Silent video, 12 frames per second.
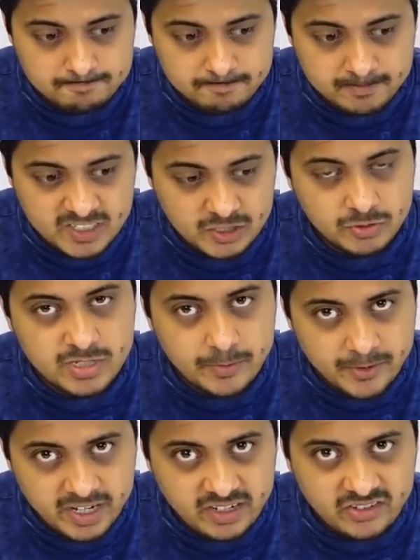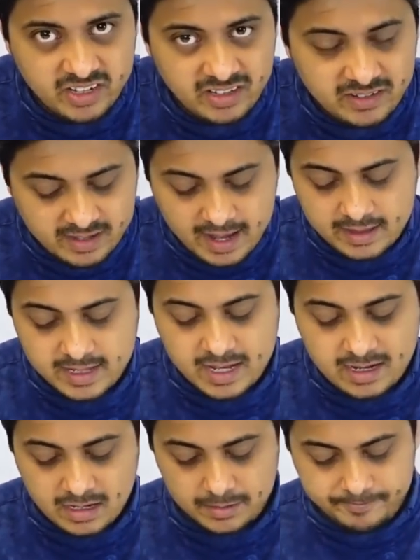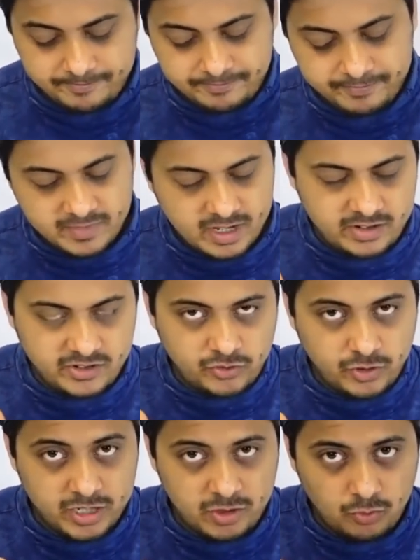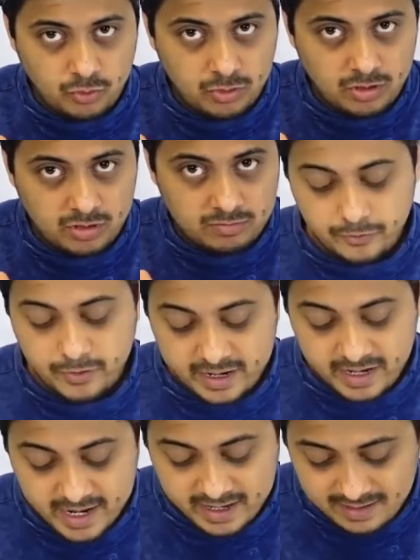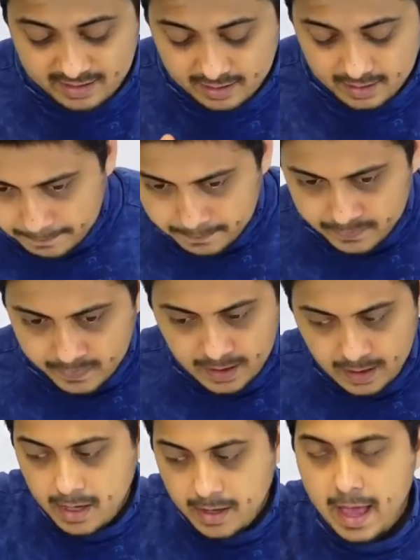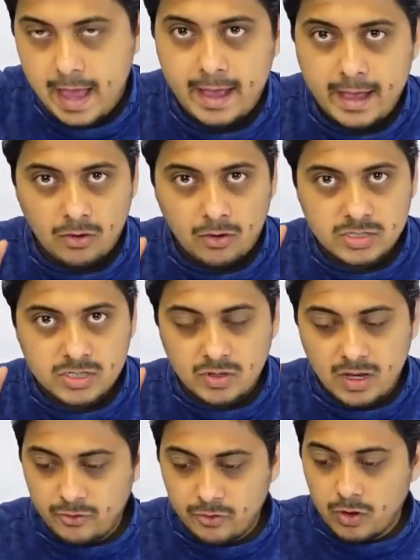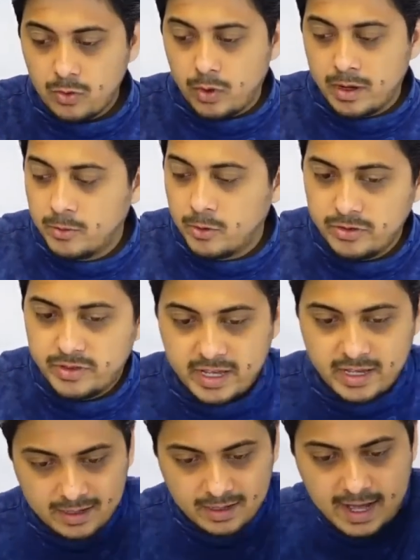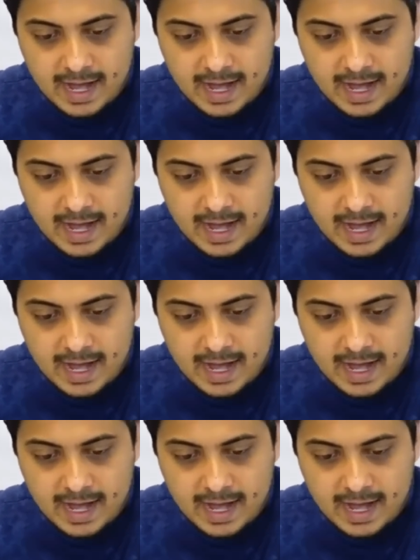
Use separate heat sinks and then it is going to work very nice. And also I forgot one more thing.